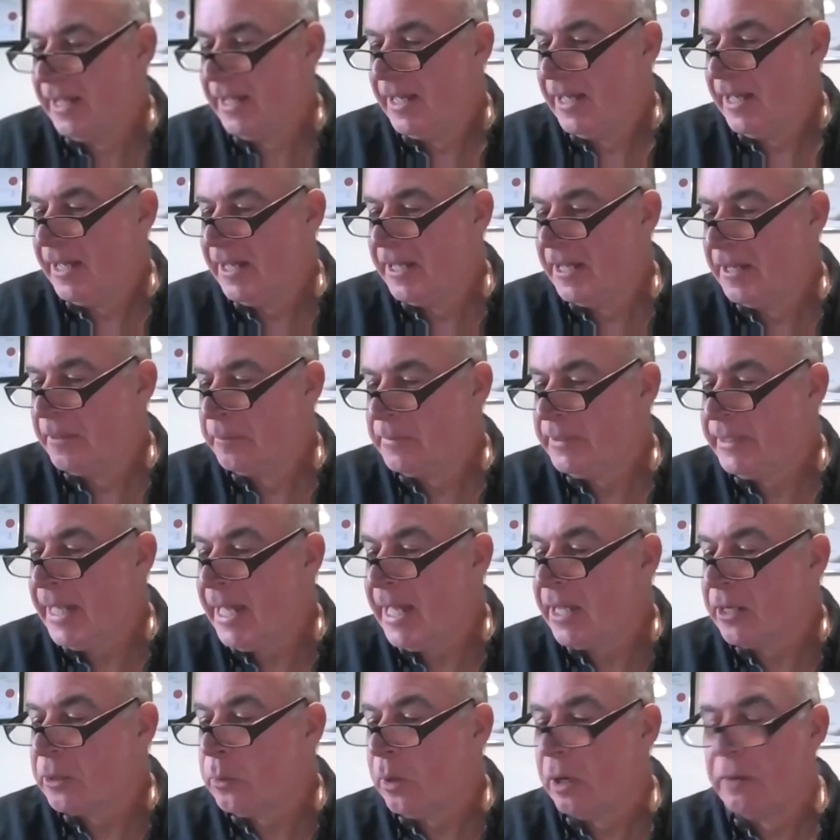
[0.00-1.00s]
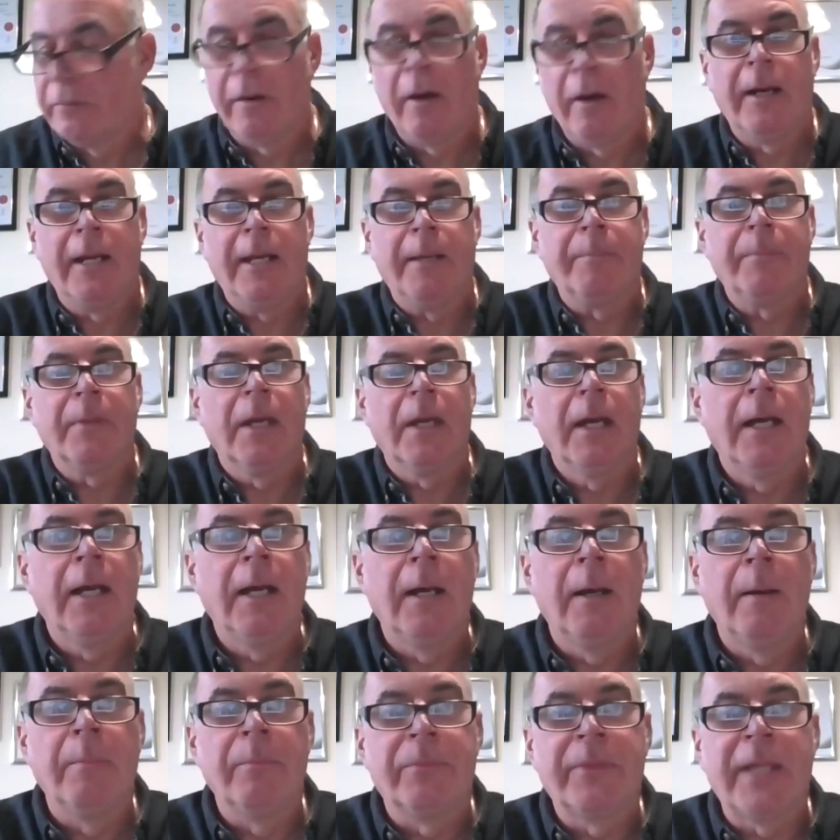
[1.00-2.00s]
I? Yeah, quite right.
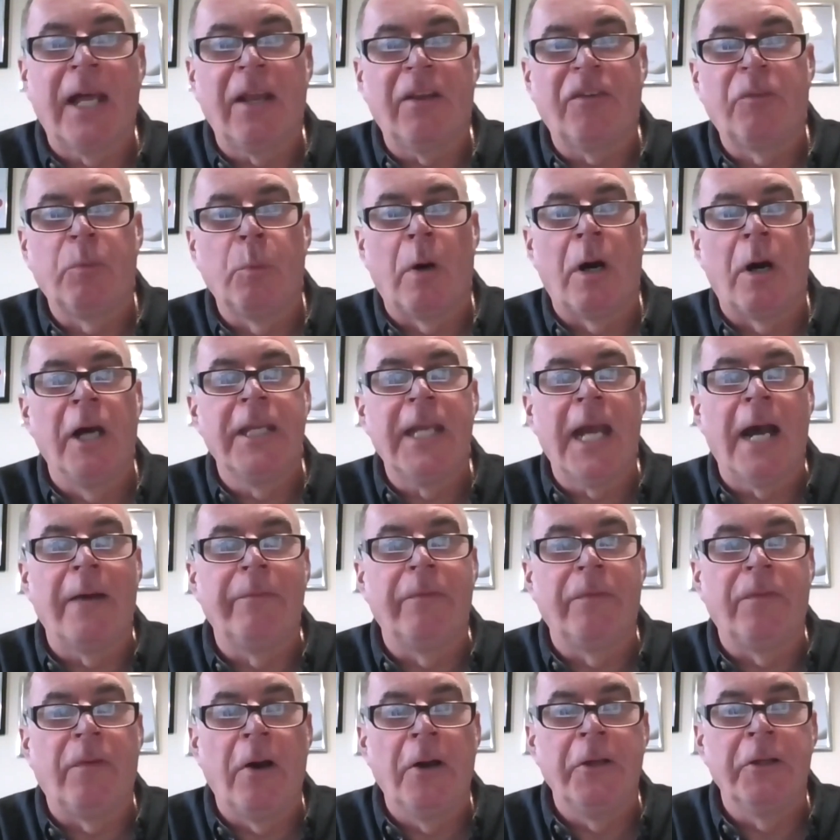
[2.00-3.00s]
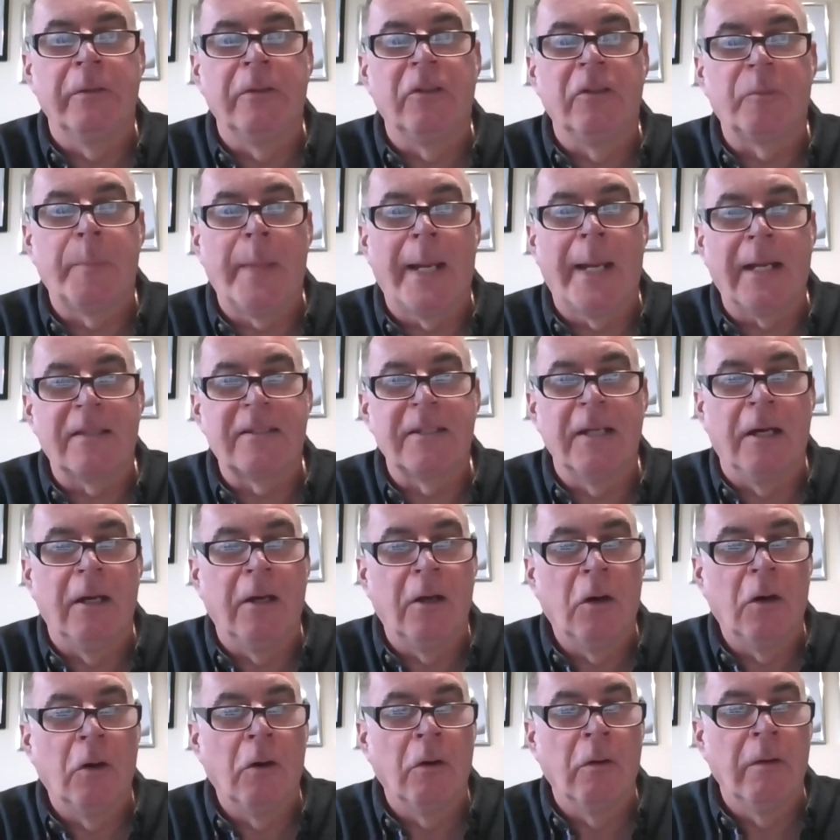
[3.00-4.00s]
That's why you have a fire door inspector
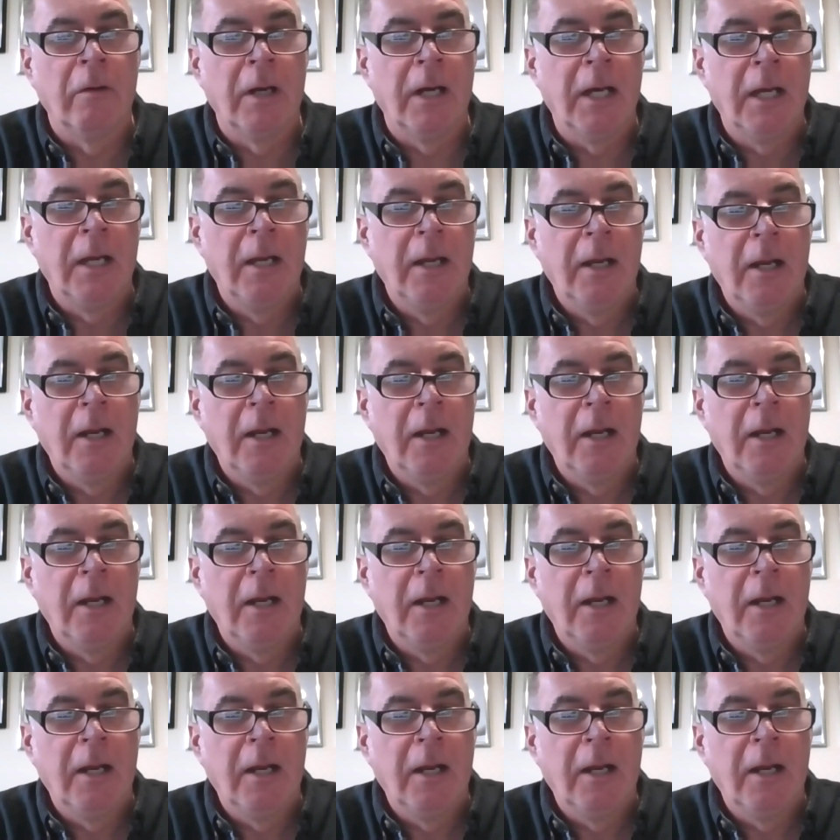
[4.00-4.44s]
or